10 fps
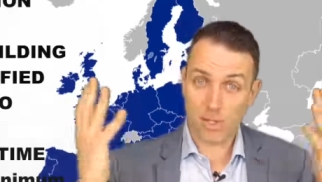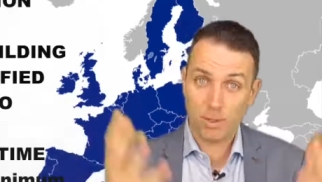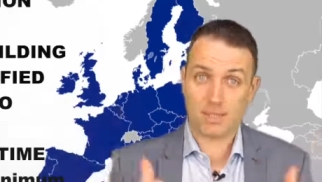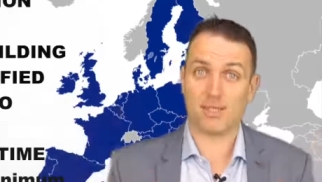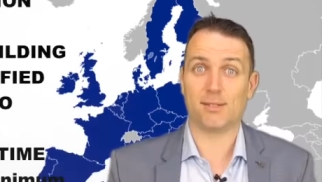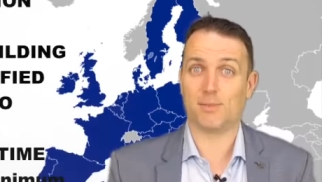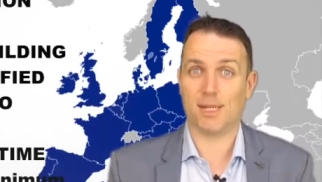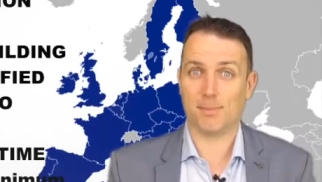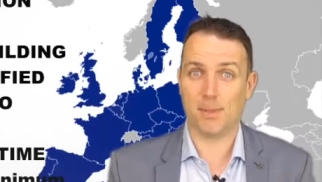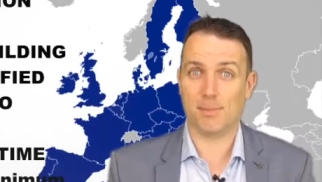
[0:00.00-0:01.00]
with some
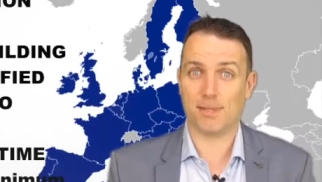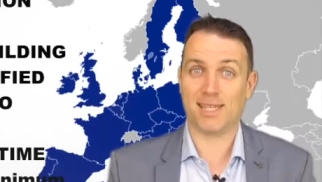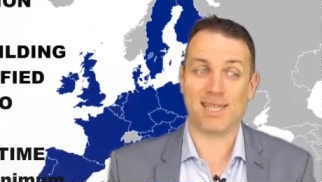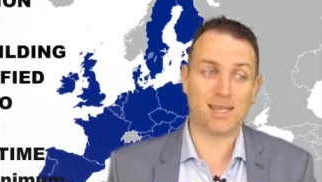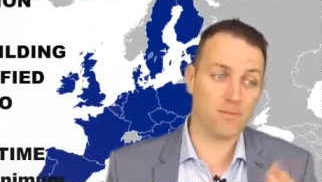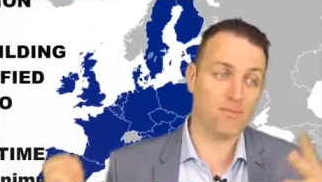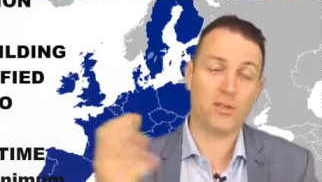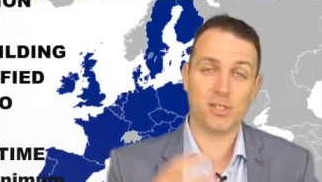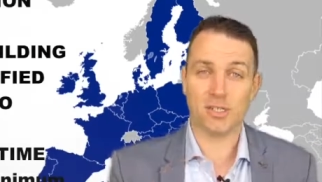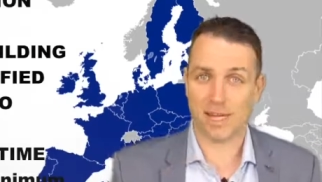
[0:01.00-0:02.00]
smart people that can
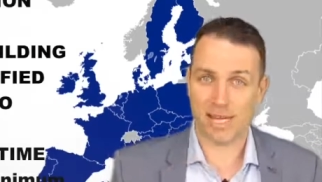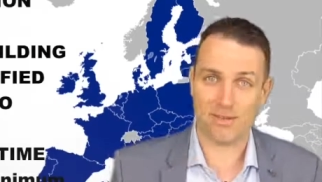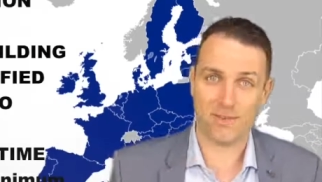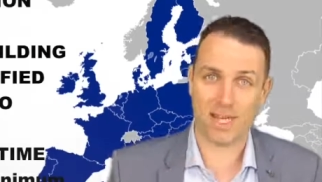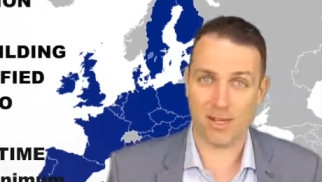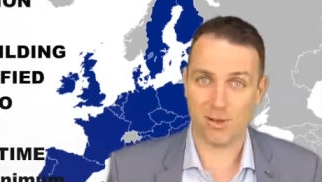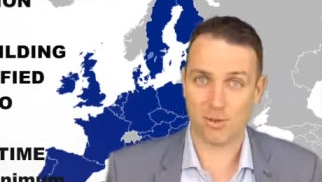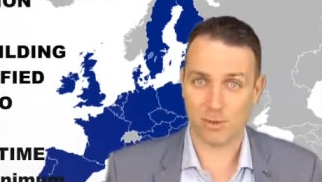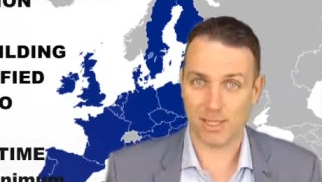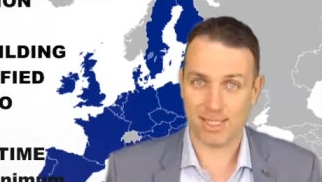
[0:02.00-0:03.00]
further add value
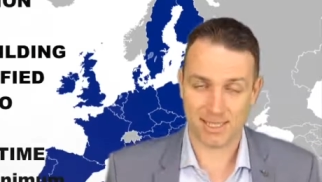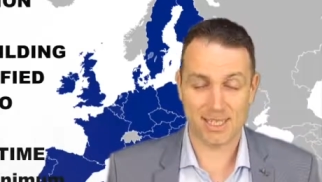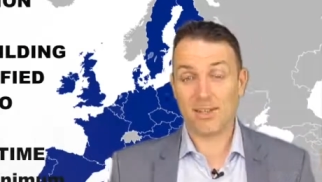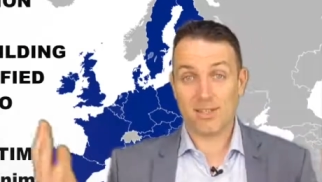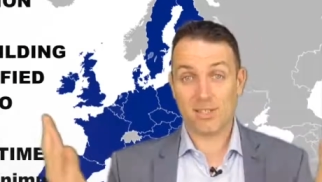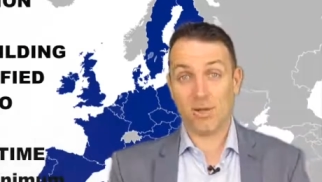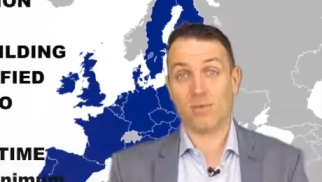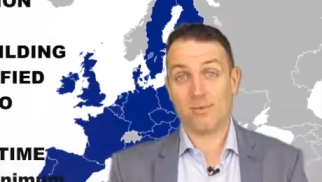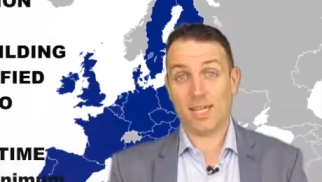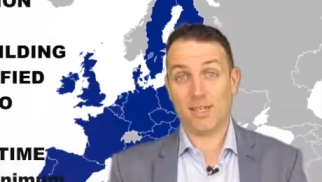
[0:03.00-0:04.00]
to this.
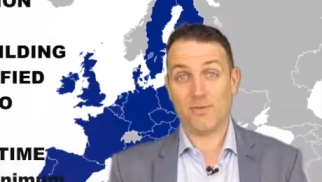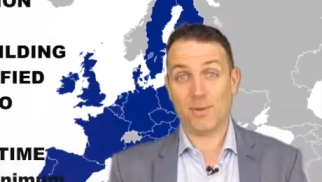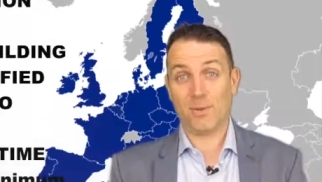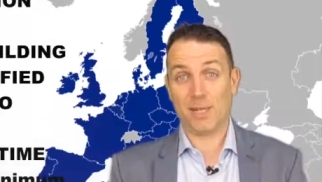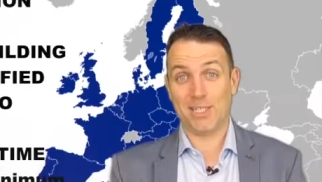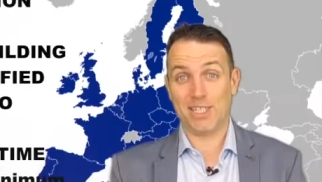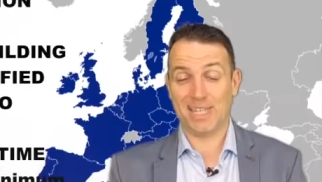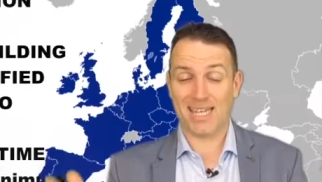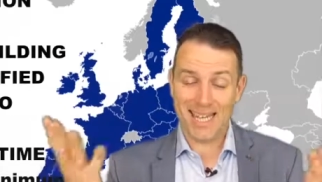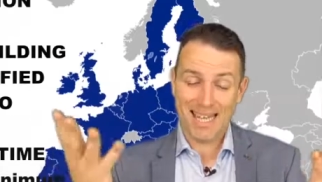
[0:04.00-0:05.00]
So thank you for
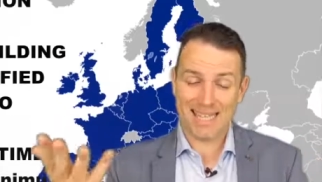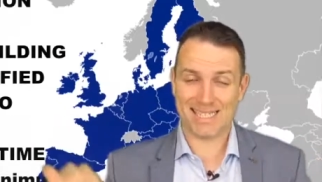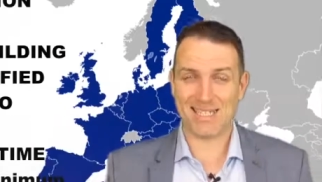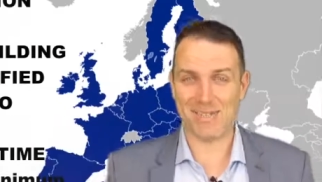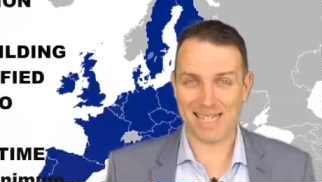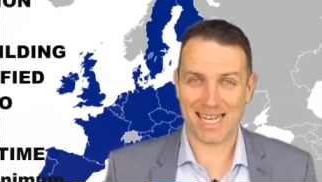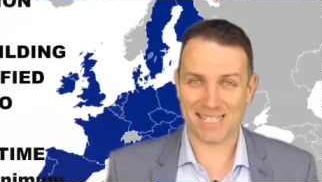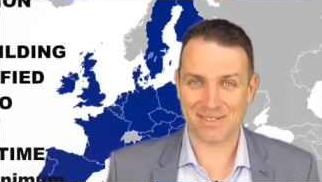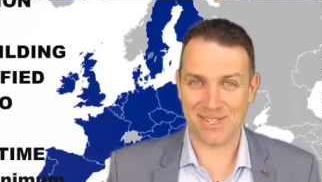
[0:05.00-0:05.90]
watching, and I'll see you in the next